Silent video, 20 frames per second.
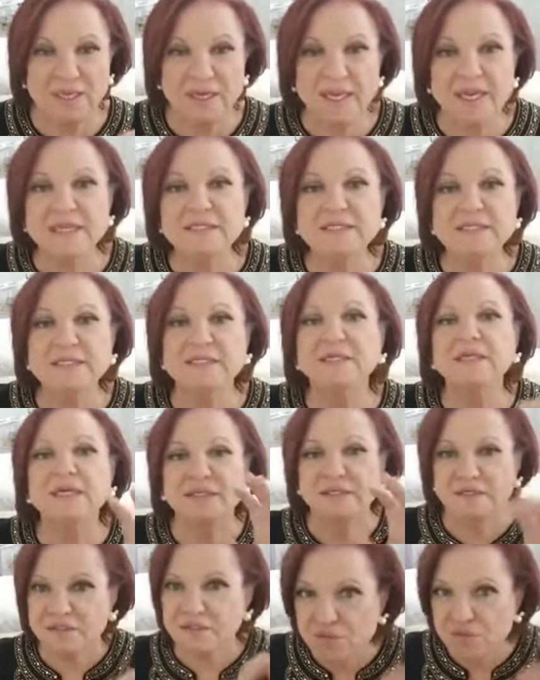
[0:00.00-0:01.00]
laser
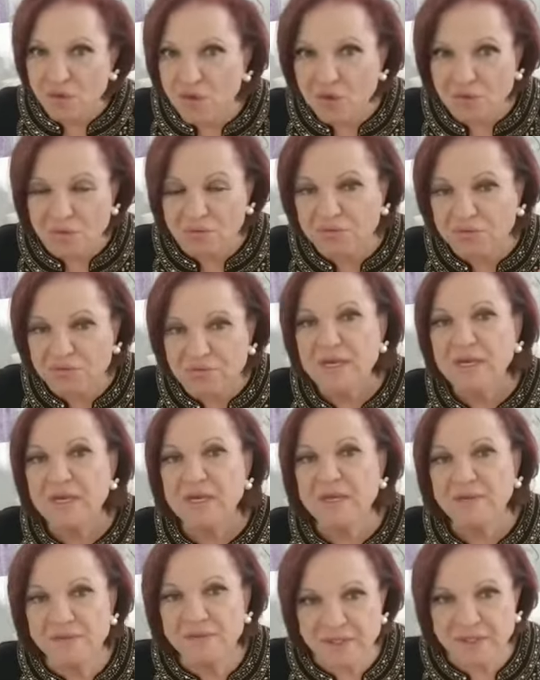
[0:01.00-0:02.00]
can solve
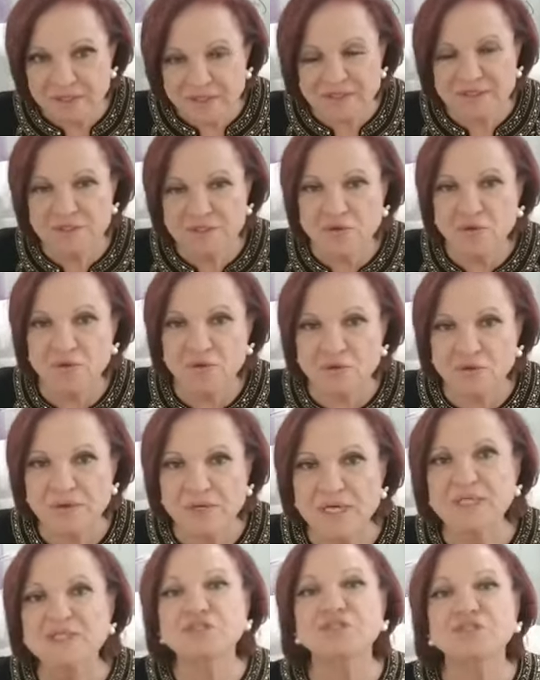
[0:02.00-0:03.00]
the
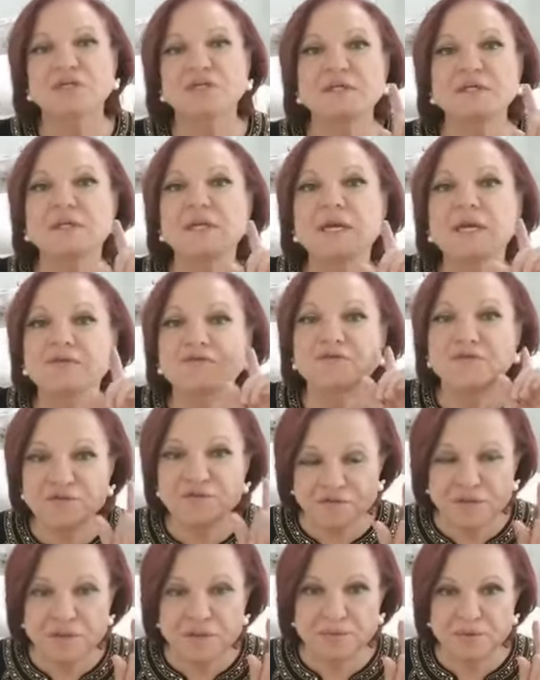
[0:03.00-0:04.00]
discoloration
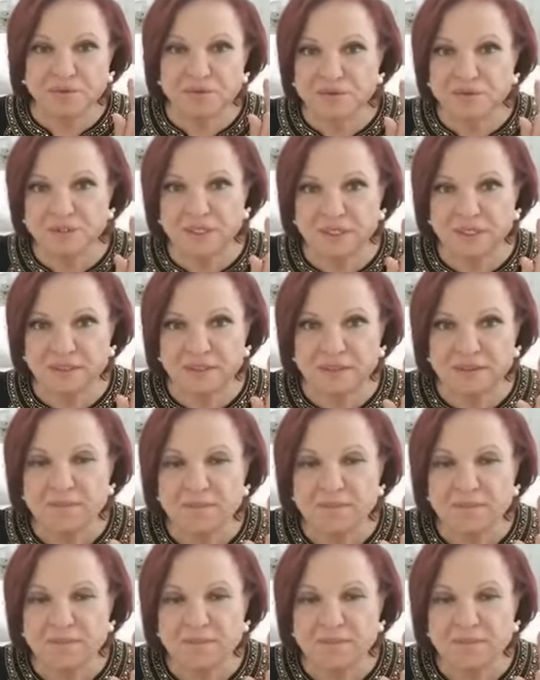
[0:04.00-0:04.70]
50%.